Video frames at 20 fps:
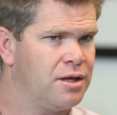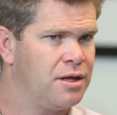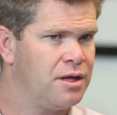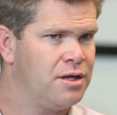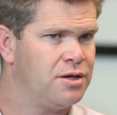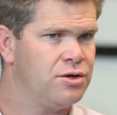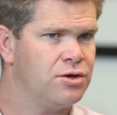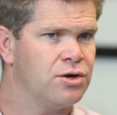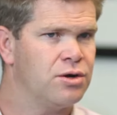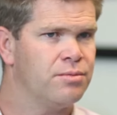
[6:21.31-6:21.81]

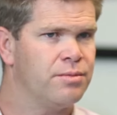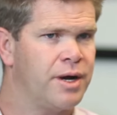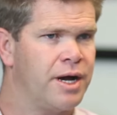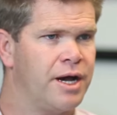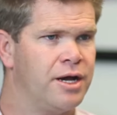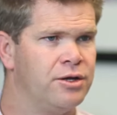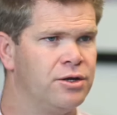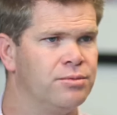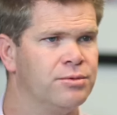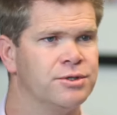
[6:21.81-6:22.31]
In your
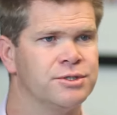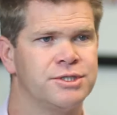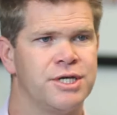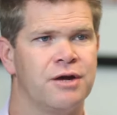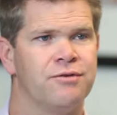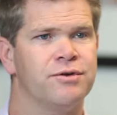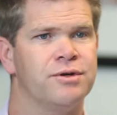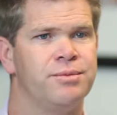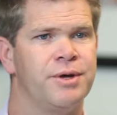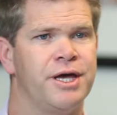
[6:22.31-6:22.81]
mind, almost
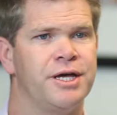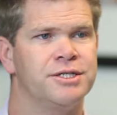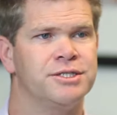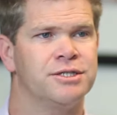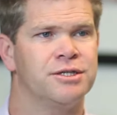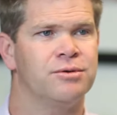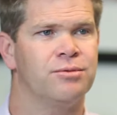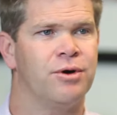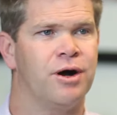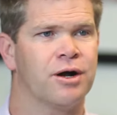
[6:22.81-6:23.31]
every
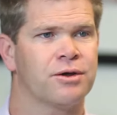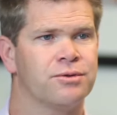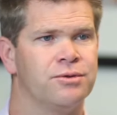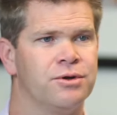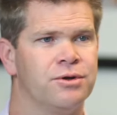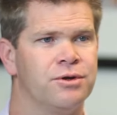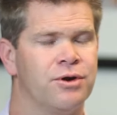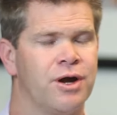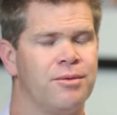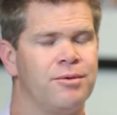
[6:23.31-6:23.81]
patient that walked through
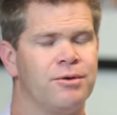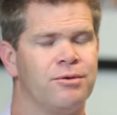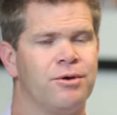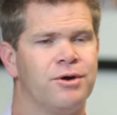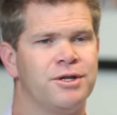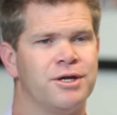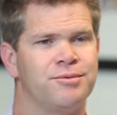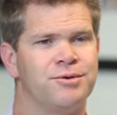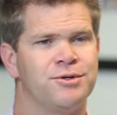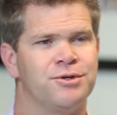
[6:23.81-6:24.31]
your door, I remember one
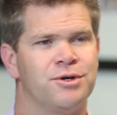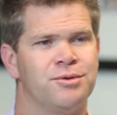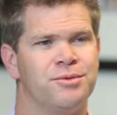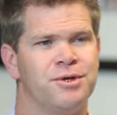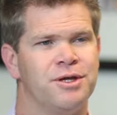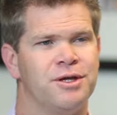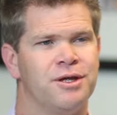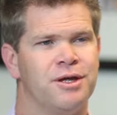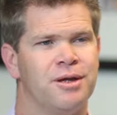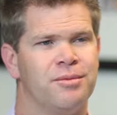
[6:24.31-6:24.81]
time you told
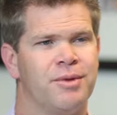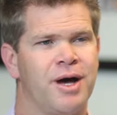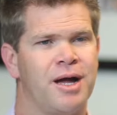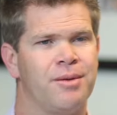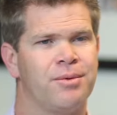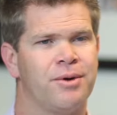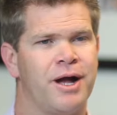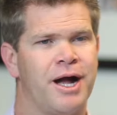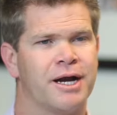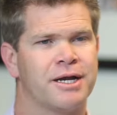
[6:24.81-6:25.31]
me, in my
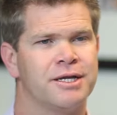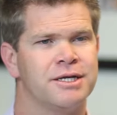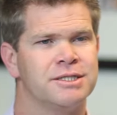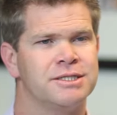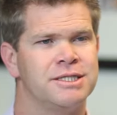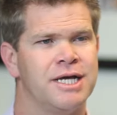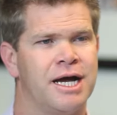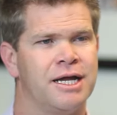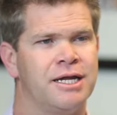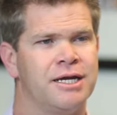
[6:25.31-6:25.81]
practice,
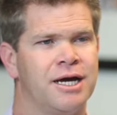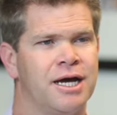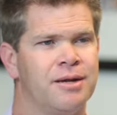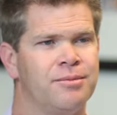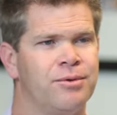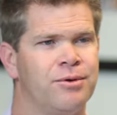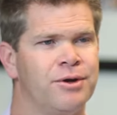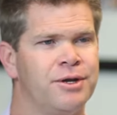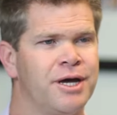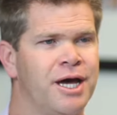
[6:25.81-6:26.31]

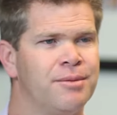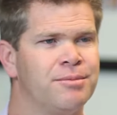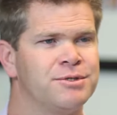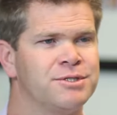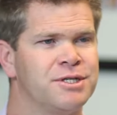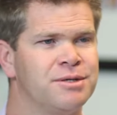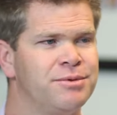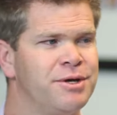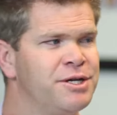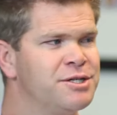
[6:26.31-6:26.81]
99.9%
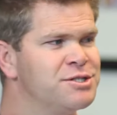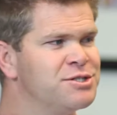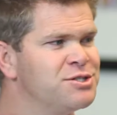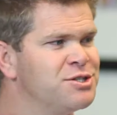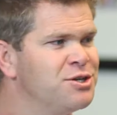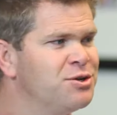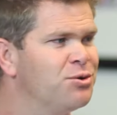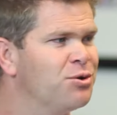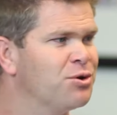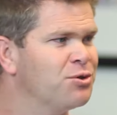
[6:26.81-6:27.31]
.9 of patients
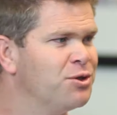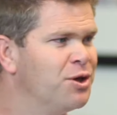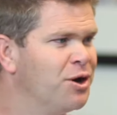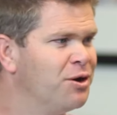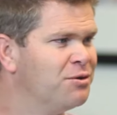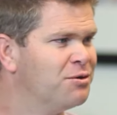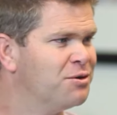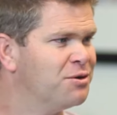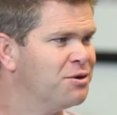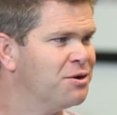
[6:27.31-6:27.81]
need ortho.
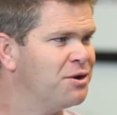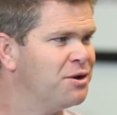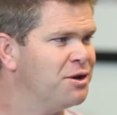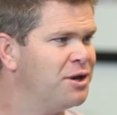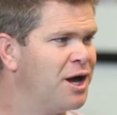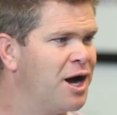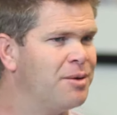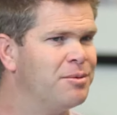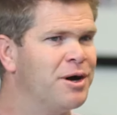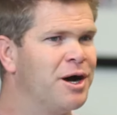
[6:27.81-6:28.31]

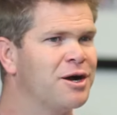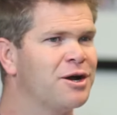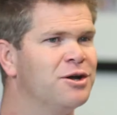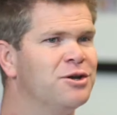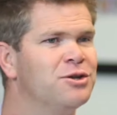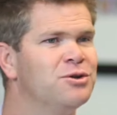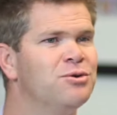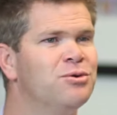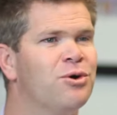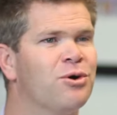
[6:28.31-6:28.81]
Now, I'm not going
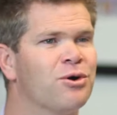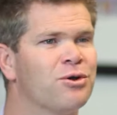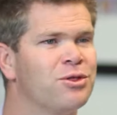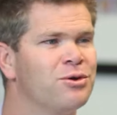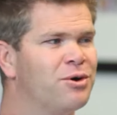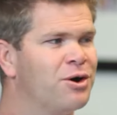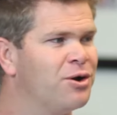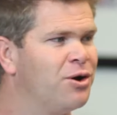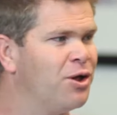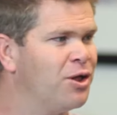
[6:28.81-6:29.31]
to do
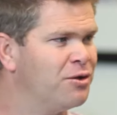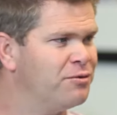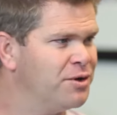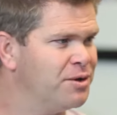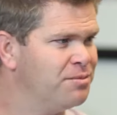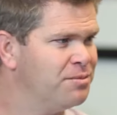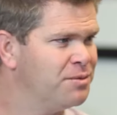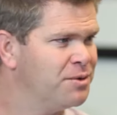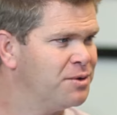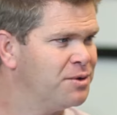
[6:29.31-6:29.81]
ortho on all of
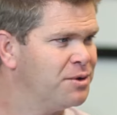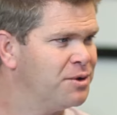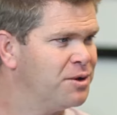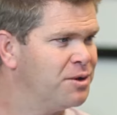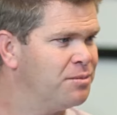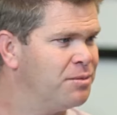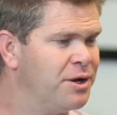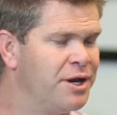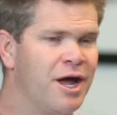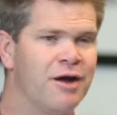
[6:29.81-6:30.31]
them,
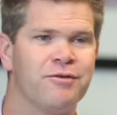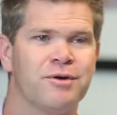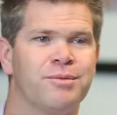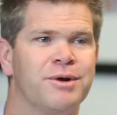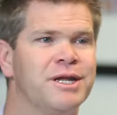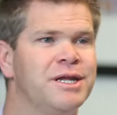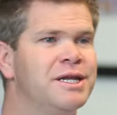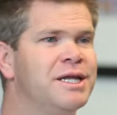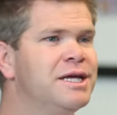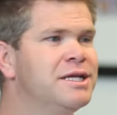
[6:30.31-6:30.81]
but
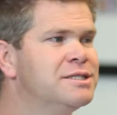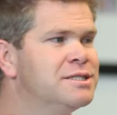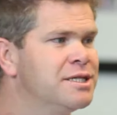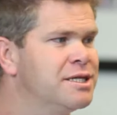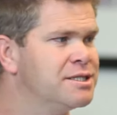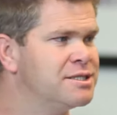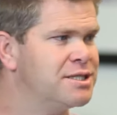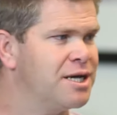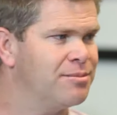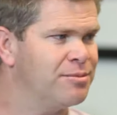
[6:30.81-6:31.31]
everybody needs it
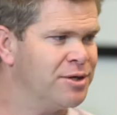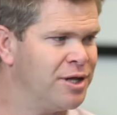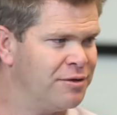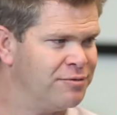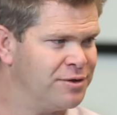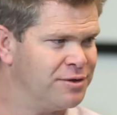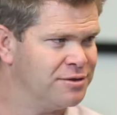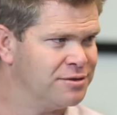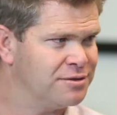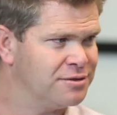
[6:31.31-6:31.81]
at some
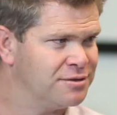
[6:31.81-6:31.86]
level.